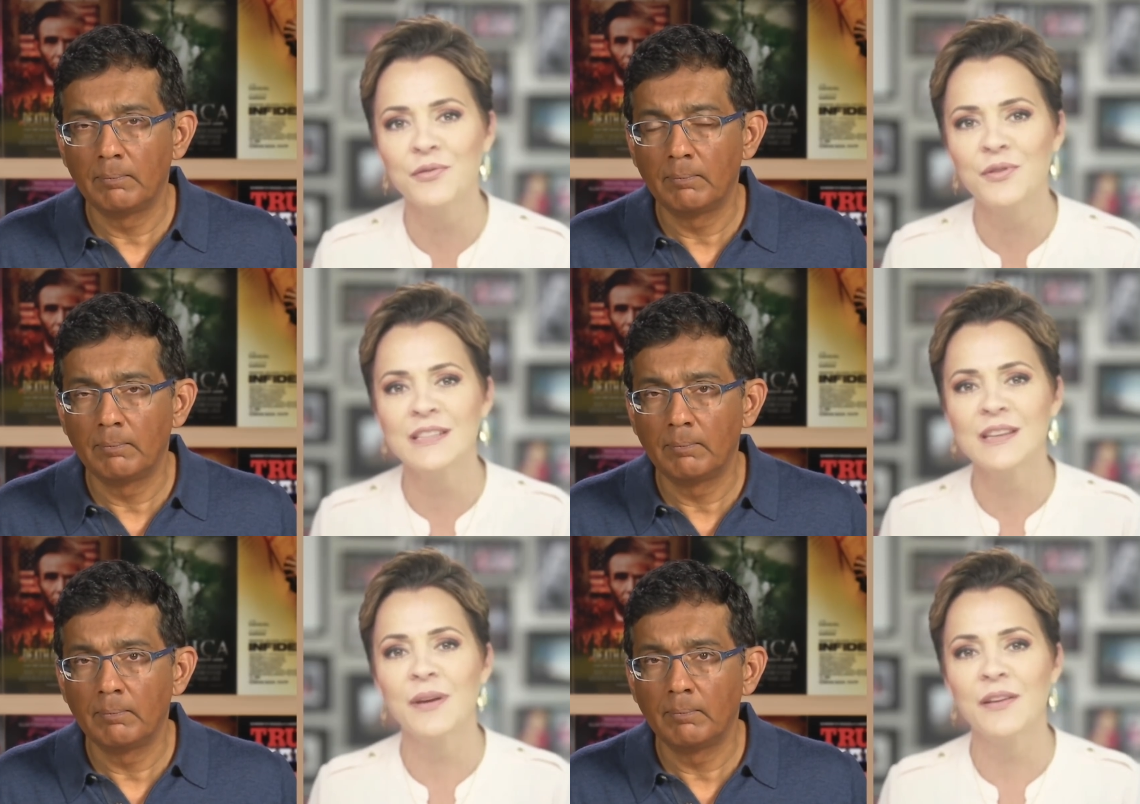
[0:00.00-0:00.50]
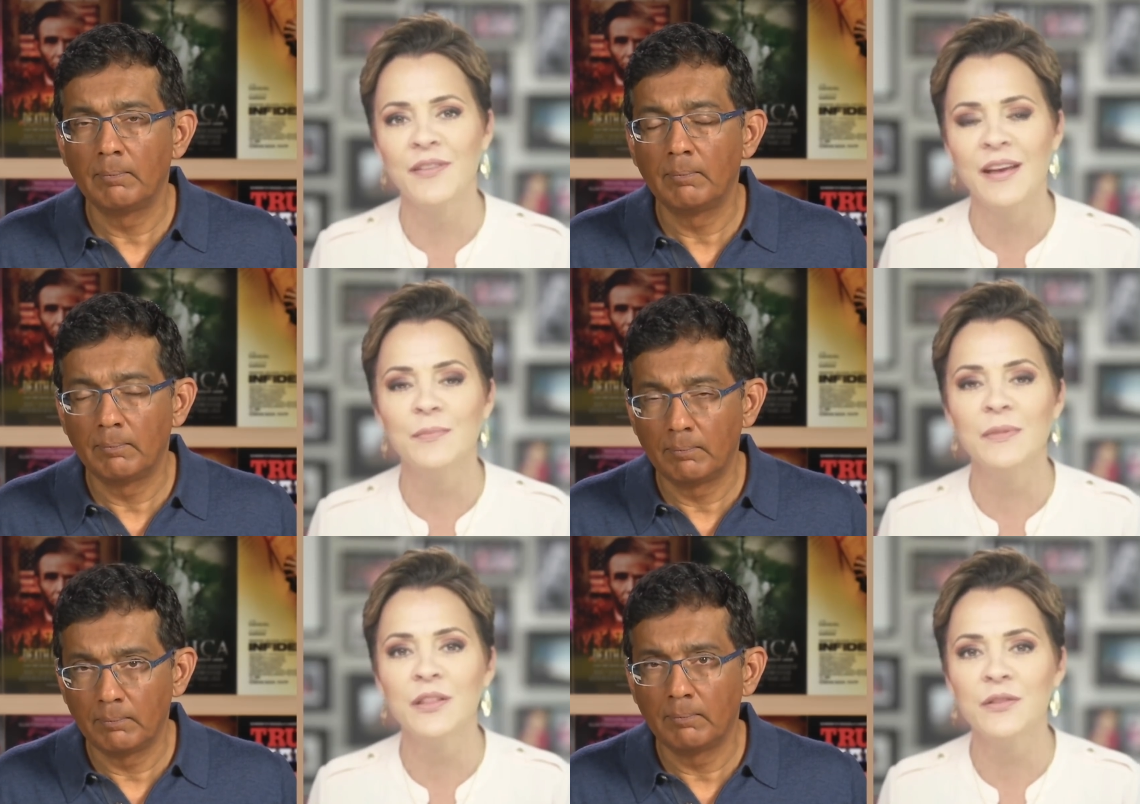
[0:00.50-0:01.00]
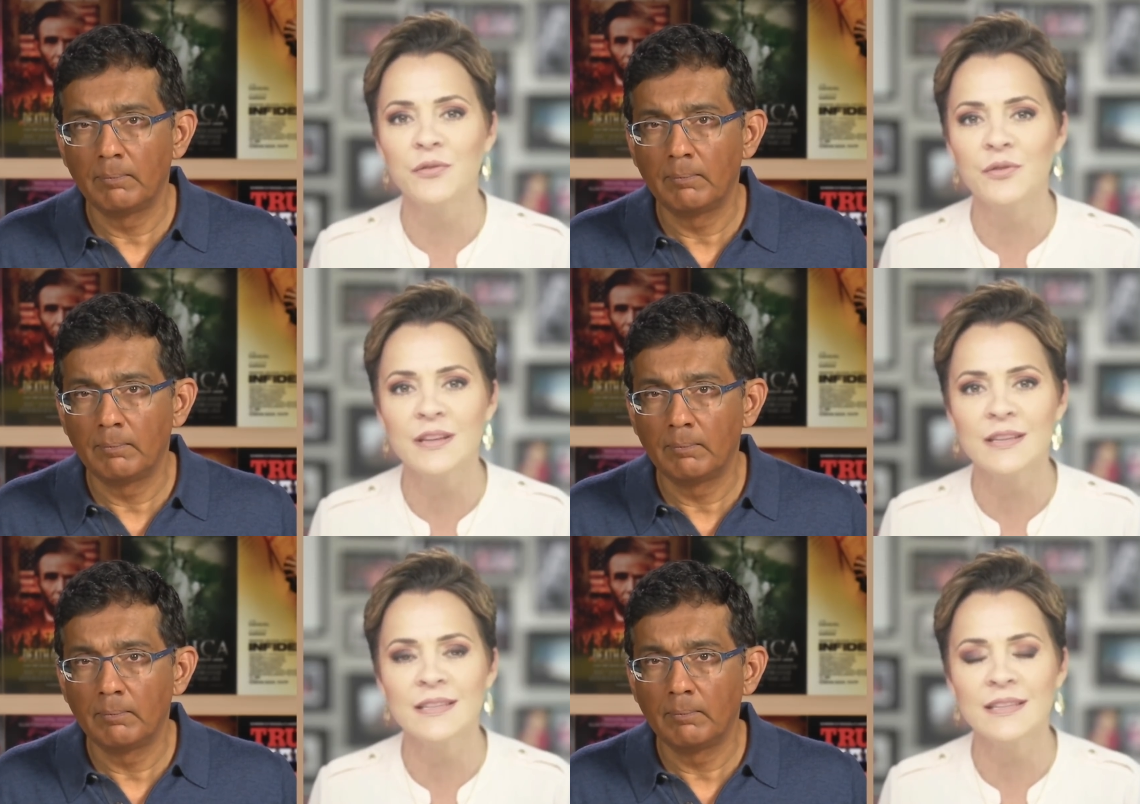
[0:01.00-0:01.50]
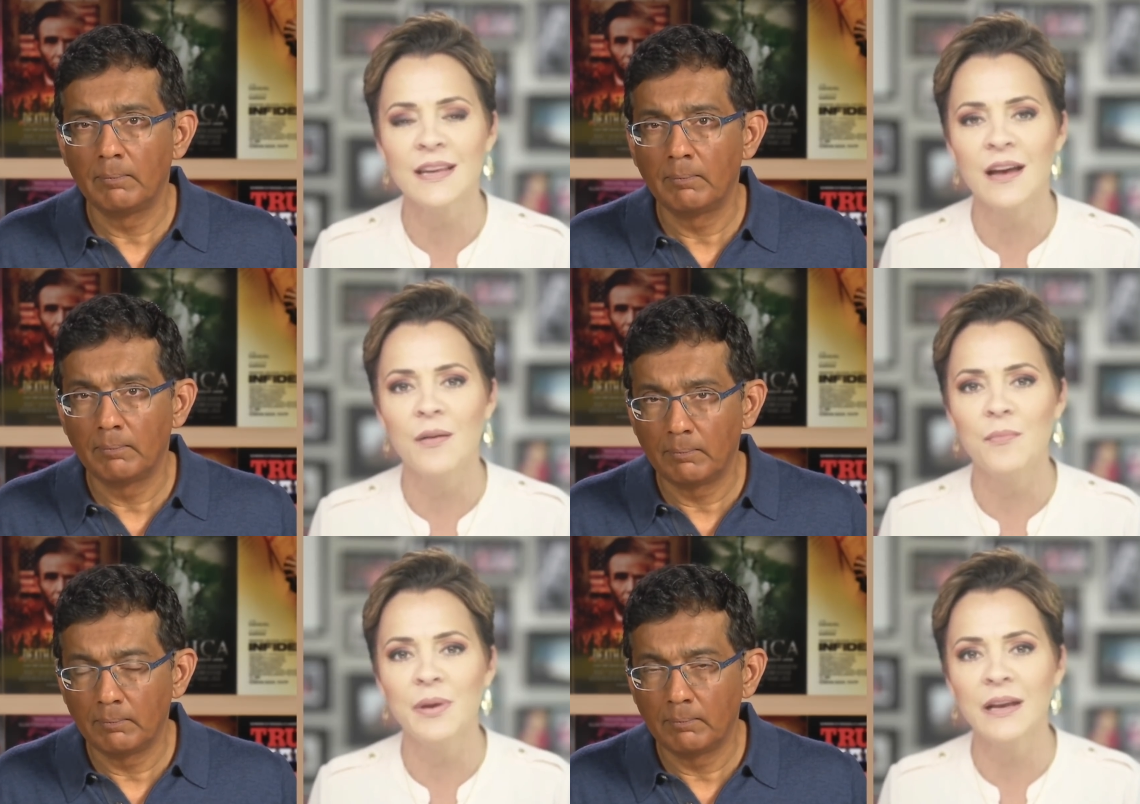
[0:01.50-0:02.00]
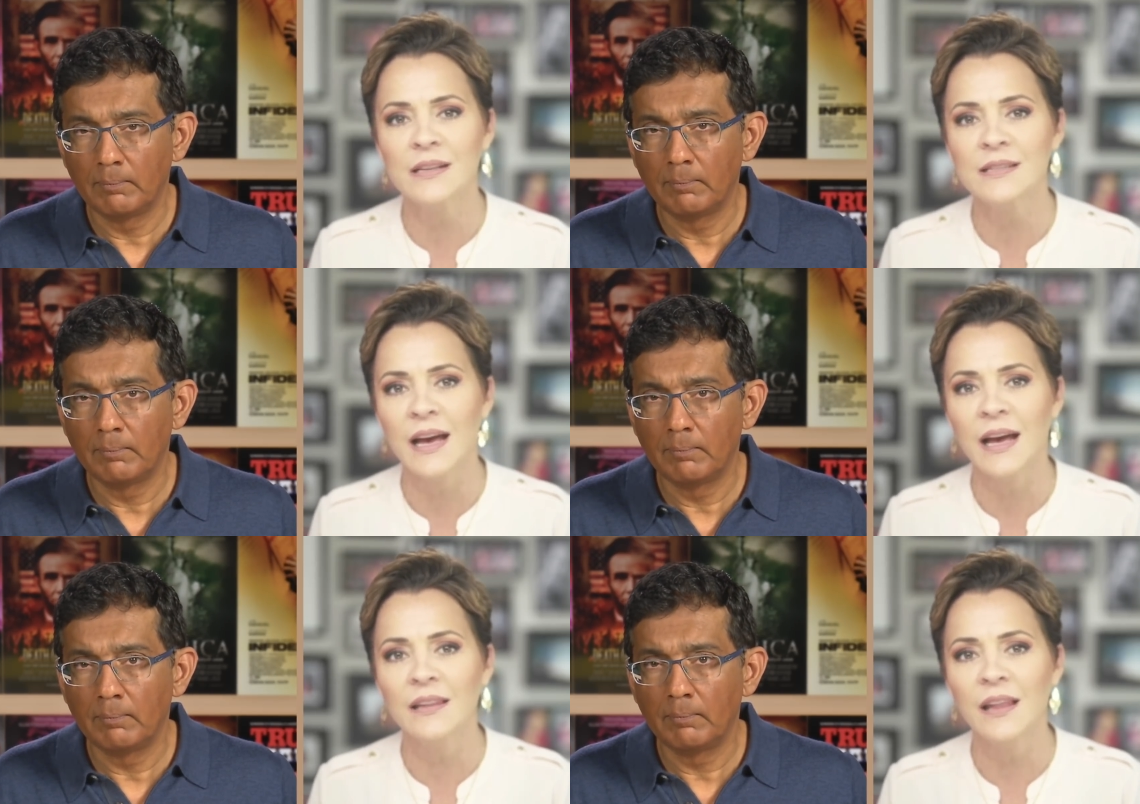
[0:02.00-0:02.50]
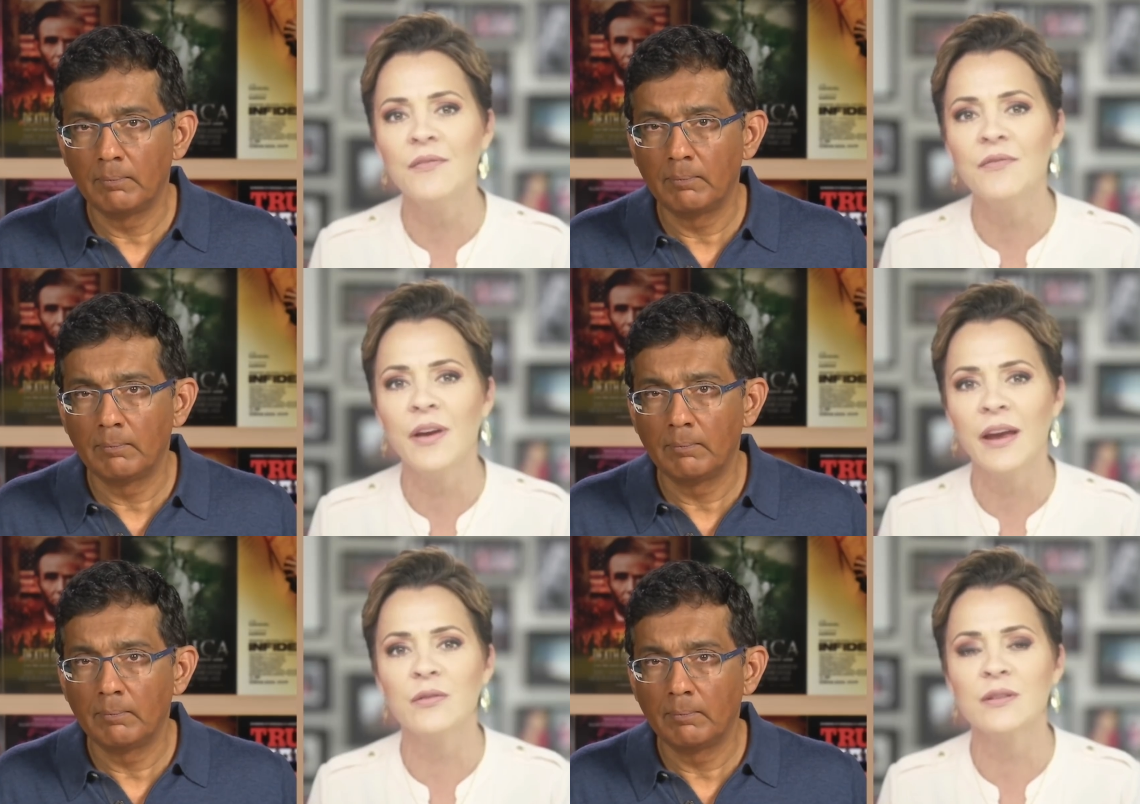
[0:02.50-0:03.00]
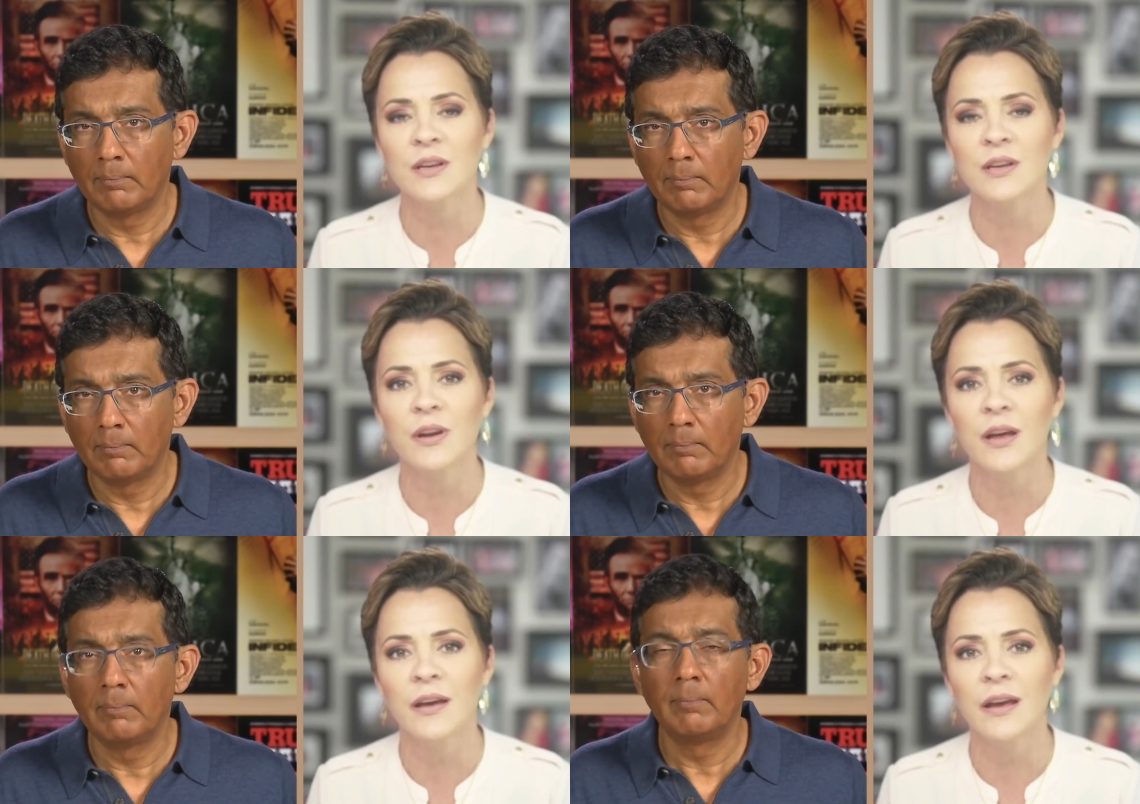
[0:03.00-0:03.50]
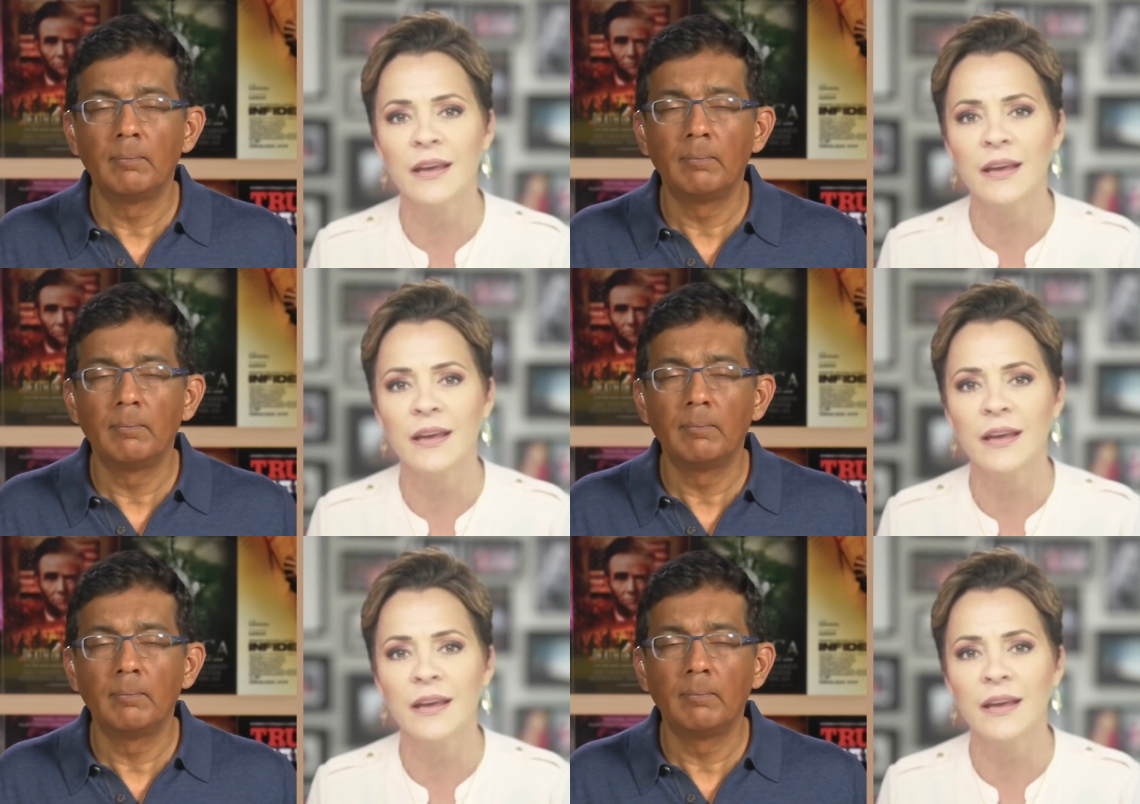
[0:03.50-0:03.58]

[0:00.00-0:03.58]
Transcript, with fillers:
Speaker 1: through this and my family through this because I love Arizona.